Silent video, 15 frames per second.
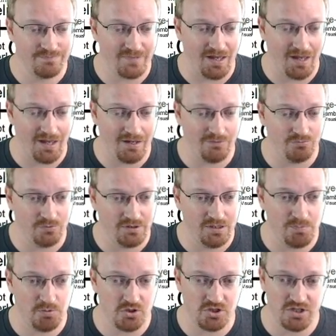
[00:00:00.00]
I really
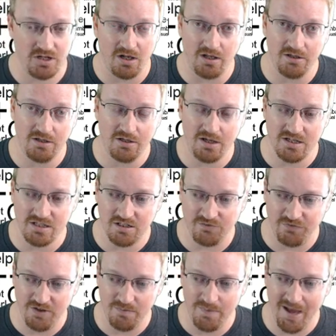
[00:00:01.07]
appreciate all your guys'
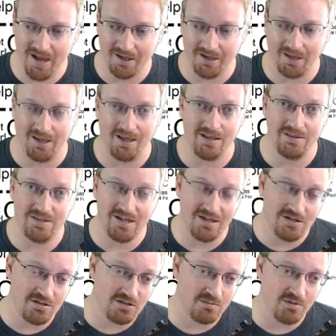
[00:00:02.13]
feedback, and
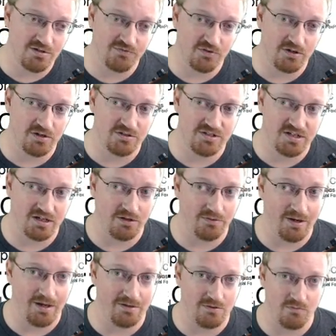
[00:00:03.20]
thank you so much for sticking
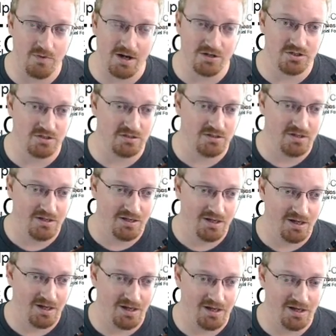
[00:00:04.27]
around and watching.
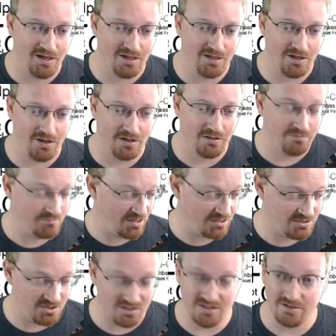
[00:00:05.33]

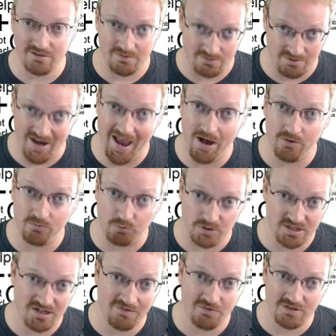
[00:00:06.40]
I just now
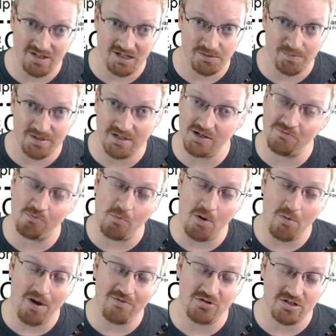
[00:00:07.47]
received the text message from
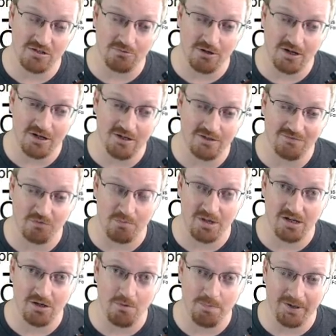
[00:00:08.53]
my wife. She's ready for
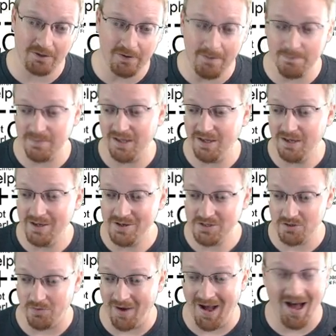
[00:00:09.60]
me to go pick her up.
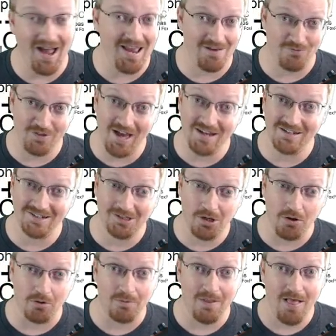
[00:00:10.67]
So I have got to
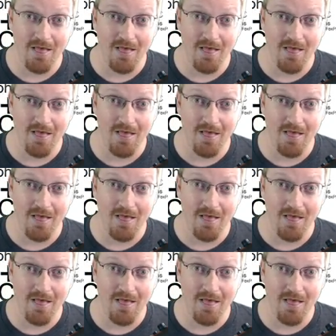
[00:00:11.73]
go.